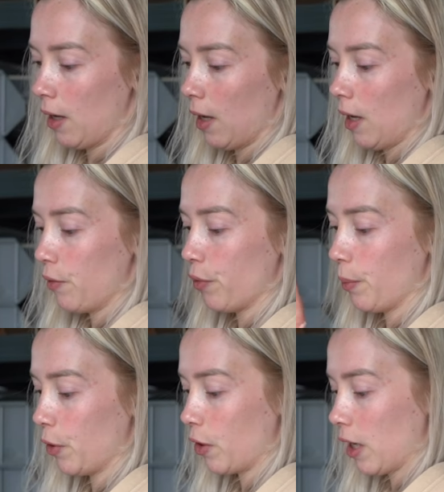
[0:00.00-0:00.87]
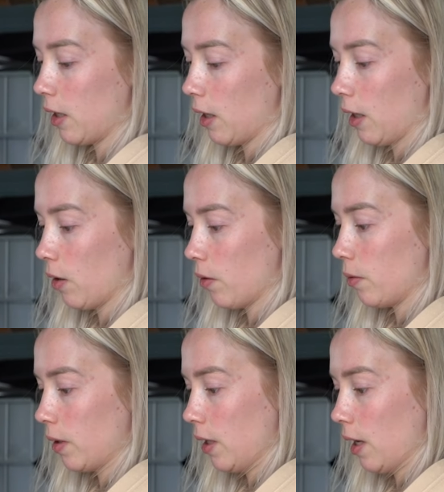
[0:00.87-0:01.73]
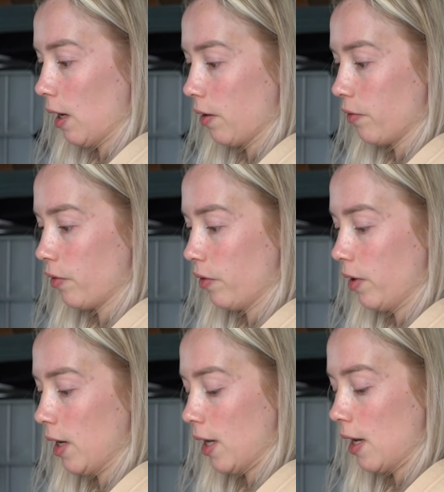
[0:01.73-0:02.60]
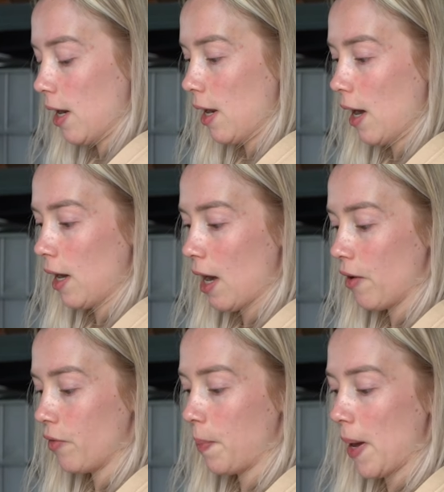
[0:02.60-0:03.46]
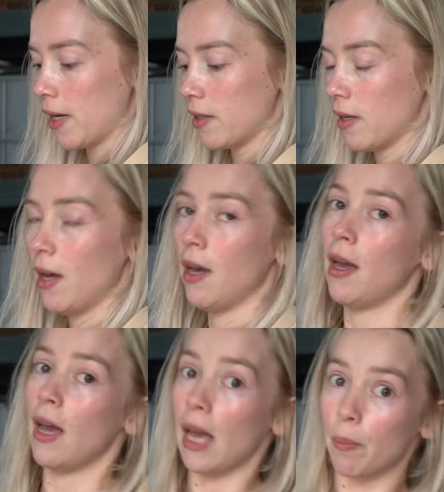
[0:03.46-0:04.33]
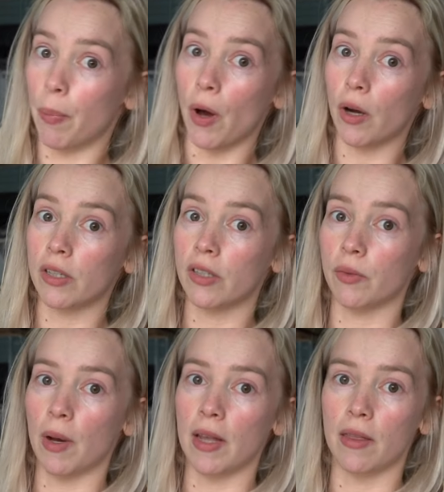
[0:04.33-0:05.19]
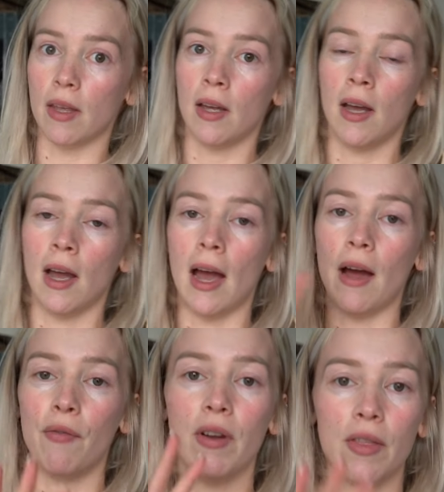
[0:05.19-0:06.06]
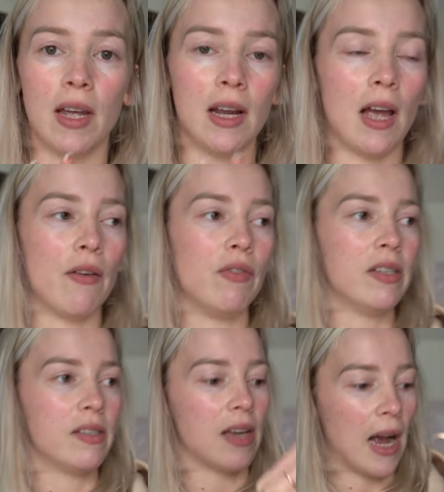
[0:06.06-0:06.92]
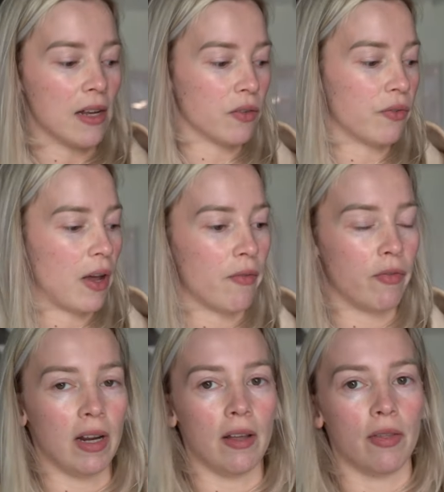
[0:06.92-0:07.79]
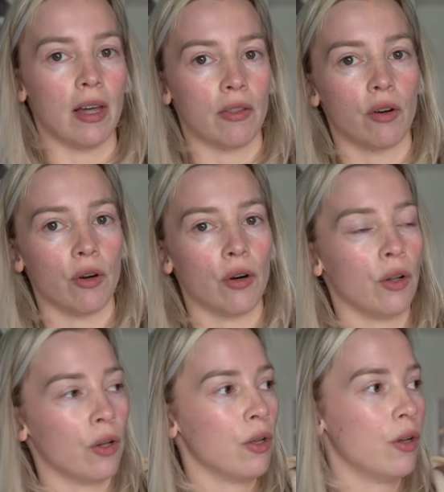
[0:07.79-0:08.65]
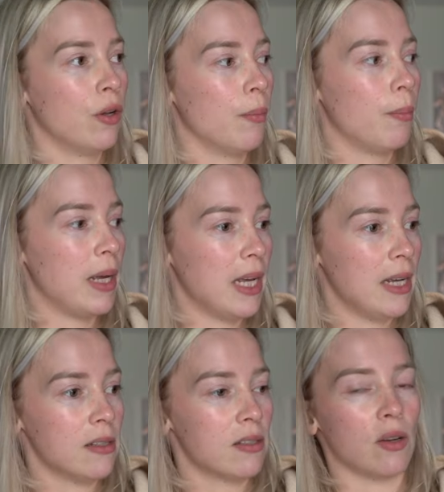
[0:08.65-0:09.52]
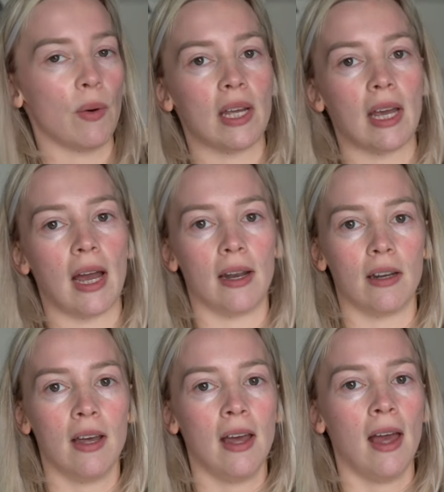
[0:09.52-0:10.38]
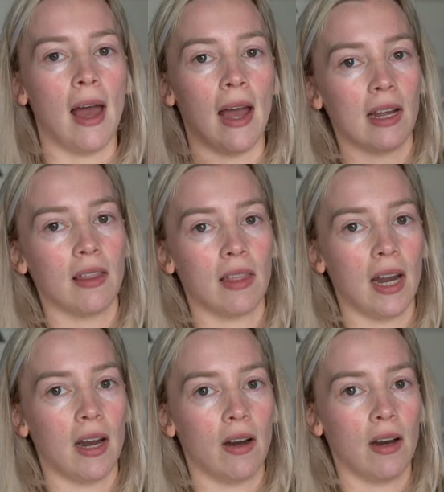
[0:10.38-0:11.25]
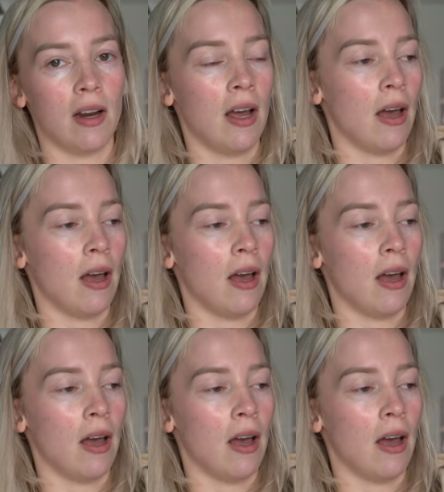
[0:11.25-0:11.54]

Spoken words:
And for Morgan, I already have. And then I have packed a box with everything, every size of every that girl piece, so I can hang it there.